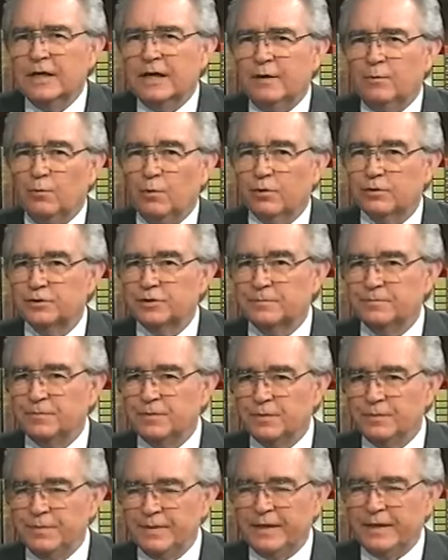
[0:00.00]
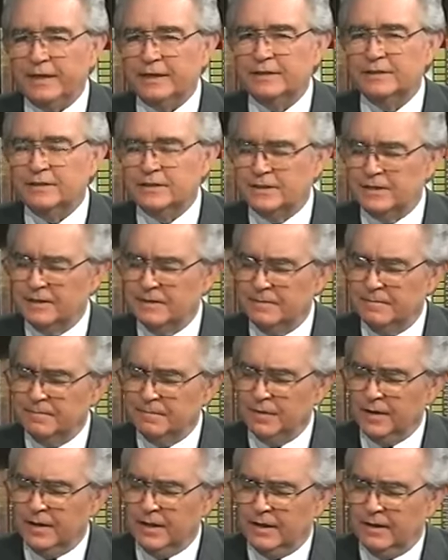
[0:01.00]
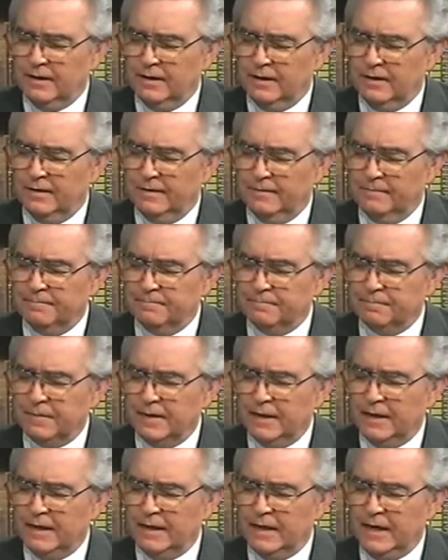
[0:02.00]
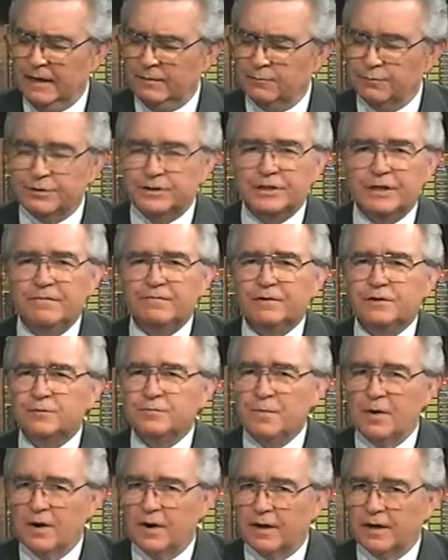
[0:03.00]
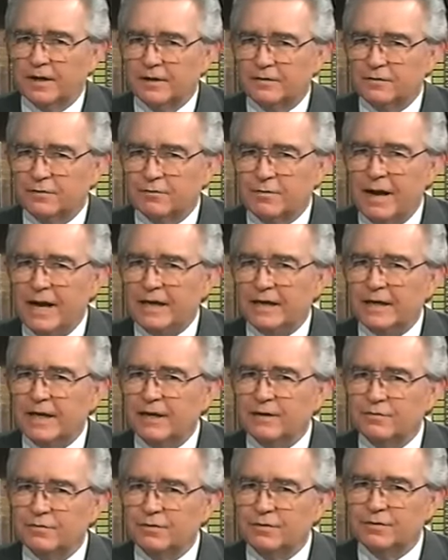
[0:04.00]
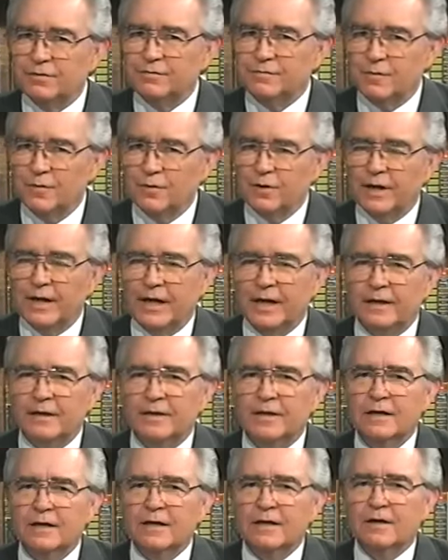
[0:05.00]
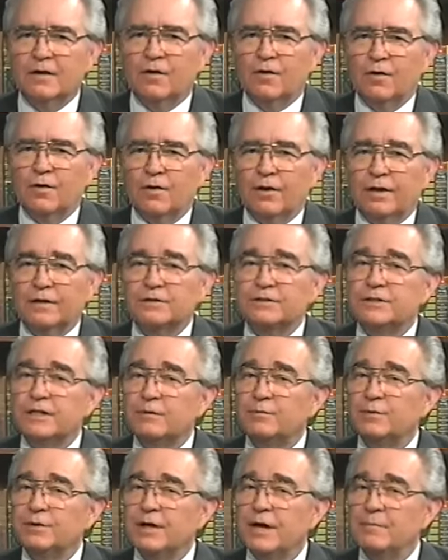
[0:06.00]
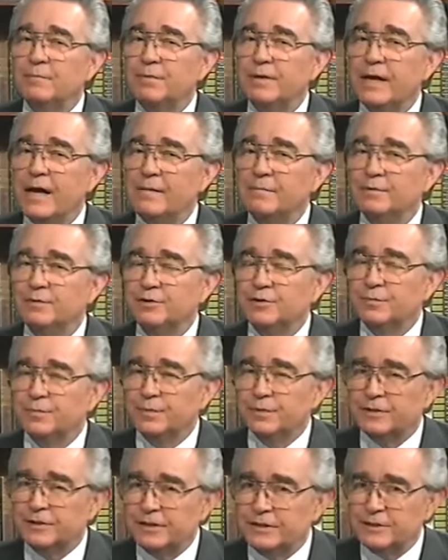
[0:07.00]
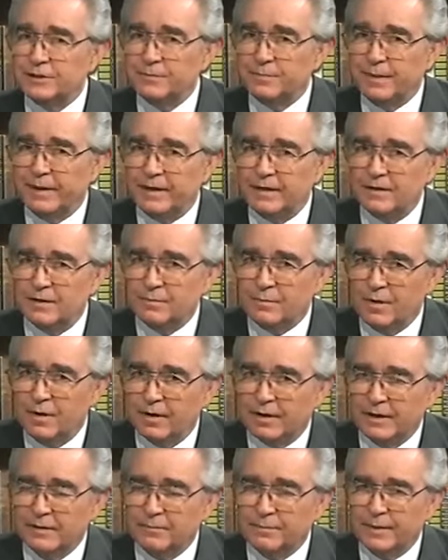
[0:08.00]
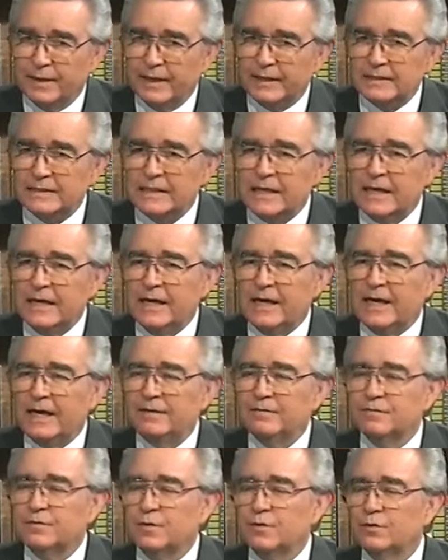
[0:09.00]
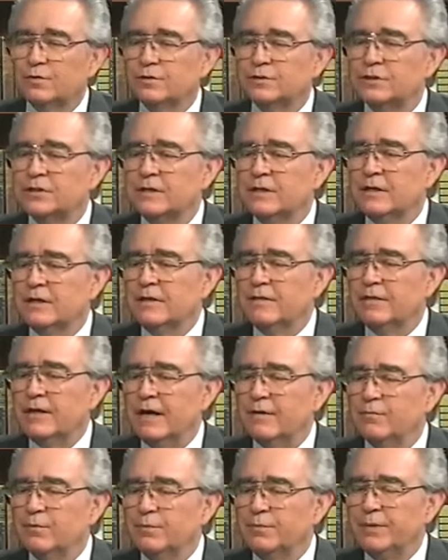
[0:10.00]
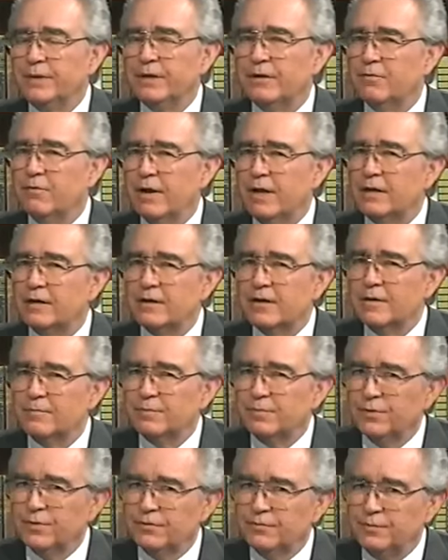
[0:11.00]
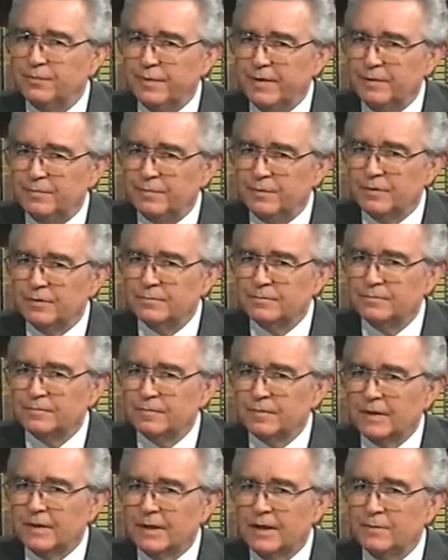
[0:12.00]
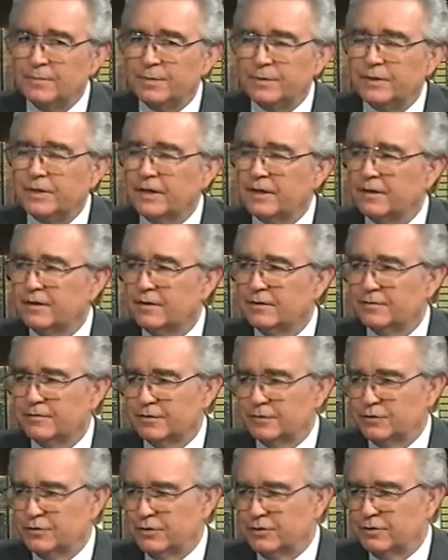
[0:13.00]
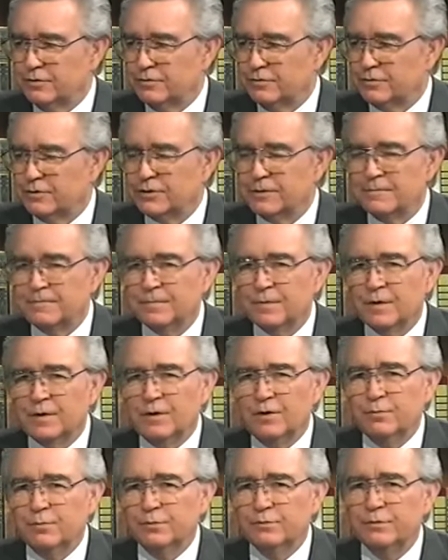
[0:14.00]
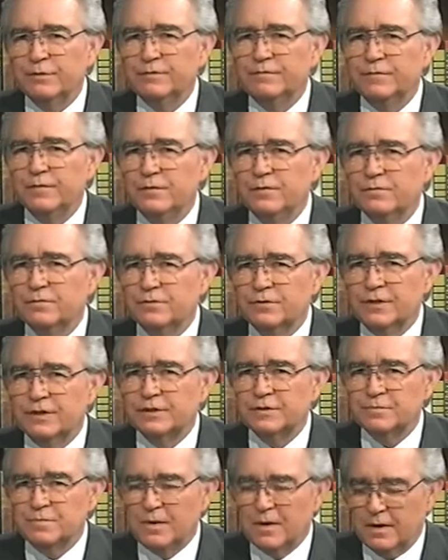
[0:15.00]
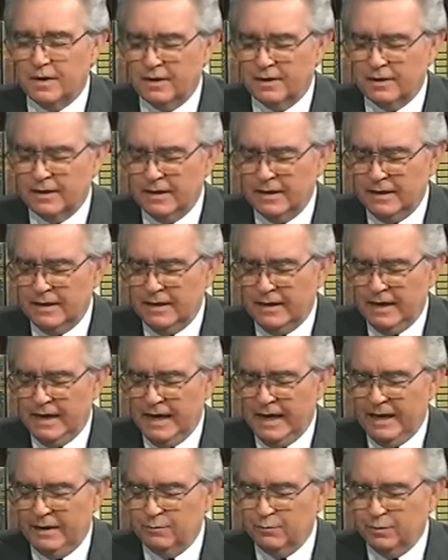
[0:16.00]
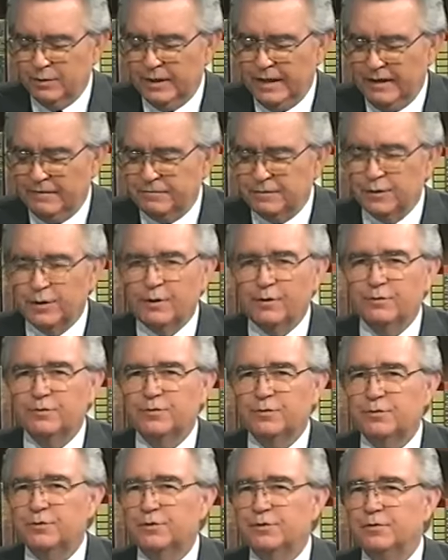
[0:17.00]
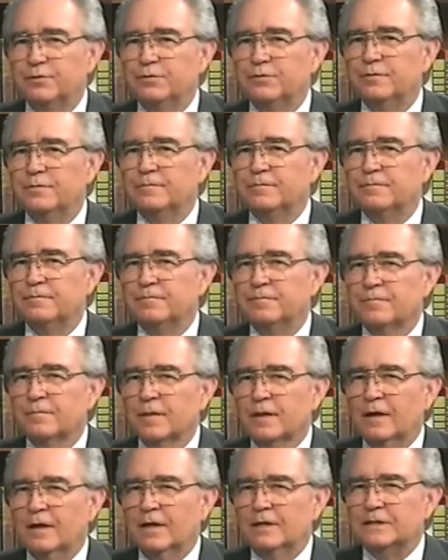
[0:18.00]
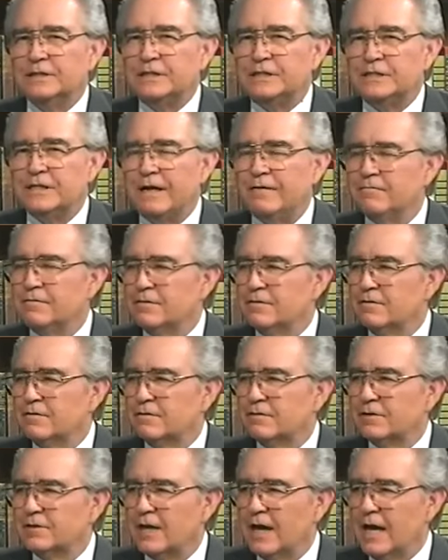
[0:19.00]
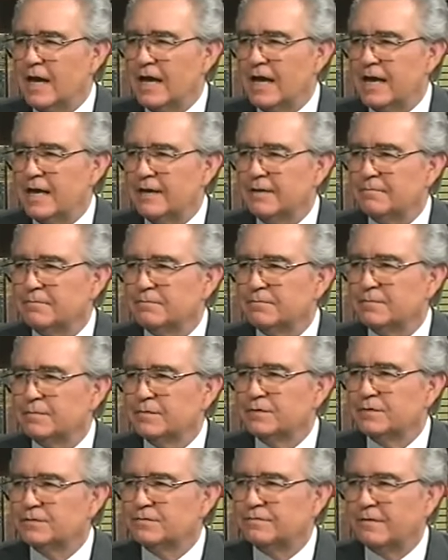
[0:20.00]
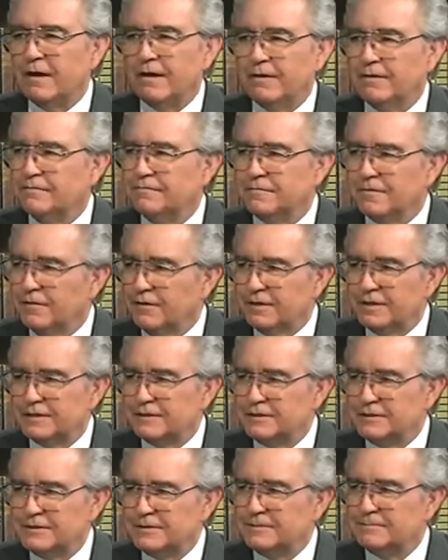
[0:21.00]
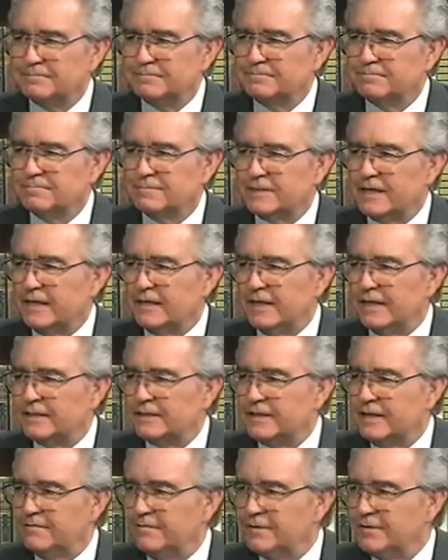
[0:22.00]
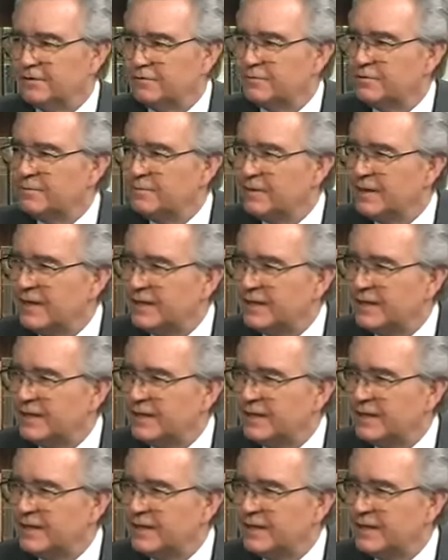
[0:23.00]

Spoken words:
and worship the beast and receive its mark in their right hand or in their forehead, or else they will not be able to participate in the marketplace. And of course, there will be a great number of people, in particular the Jews, who will refuse this mark and will have to go through a seven times fiery furnace. Sound like 7 year tribulation?